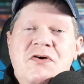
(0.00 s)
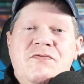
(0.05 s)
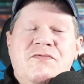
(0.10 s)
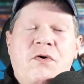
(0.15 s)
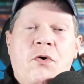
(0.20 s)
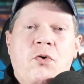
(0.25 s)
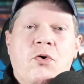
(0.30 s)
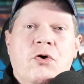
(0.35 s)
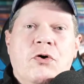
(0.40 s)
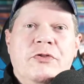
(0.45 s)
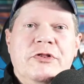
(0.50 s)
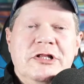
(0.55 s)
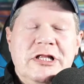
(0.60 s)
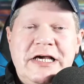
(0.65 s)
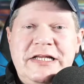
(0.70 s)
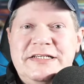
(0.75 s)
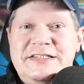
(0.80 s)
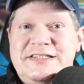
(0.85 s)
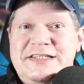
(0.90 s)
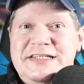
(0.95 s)
for the
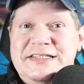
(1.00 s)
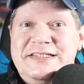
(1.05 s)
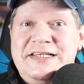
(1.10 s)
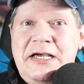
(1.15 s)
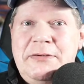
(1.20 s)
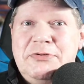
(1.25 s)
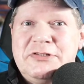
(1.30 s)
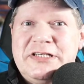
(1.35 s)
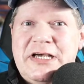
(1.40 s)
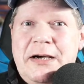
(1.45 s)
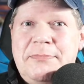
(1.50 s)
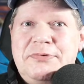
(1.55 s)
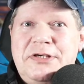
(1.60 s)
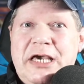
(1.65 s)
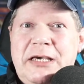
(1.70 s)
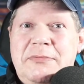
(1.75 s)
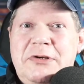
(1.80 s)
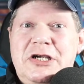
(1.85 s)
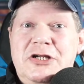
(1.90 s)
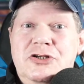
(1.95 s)
latest in tabletop
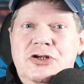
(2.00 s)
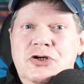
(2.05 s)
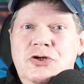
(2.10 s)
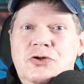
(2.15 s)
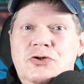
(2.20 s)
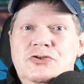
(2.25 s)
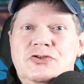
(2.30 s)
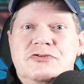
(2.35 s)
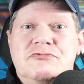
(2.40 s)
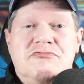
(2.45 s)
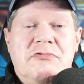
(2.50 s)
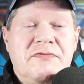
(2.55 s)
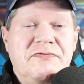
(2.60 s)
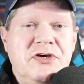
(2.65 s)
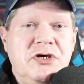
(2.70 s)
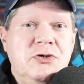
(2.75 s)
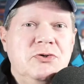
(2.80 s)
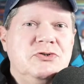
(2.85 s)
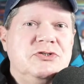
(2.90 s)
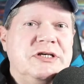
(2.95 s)
gaming news,
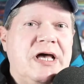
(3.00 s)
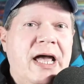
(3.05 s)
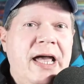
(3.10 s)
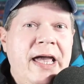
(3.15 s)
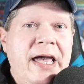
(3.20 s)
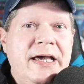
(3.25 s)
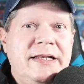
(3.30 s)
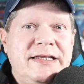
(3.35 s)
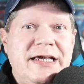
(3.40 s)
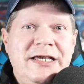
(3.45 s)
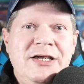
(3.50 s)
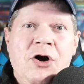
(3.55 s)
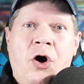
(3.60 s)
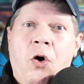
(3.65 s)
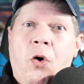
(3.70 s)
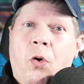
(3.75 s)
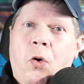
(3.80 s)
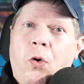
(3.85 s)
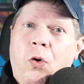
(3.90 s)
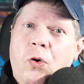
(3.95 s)
reviews, and a
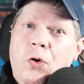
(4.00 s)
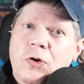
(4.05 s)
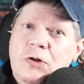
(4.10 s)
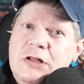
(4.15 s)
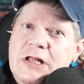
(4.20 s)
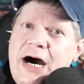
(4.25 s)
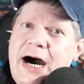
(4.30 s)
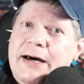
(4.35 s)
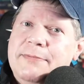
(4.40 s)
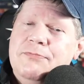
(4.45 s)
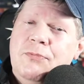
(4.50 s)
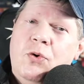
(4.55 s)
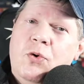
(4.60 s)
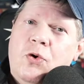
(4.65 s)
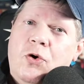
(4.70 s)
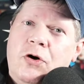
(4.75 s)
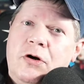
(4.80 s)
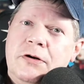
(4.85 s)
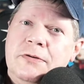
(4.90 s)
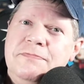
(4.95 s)
whole lot
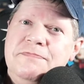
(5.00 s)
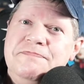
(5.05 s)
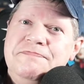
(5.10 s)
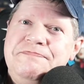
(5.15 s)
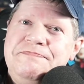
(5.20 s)
more.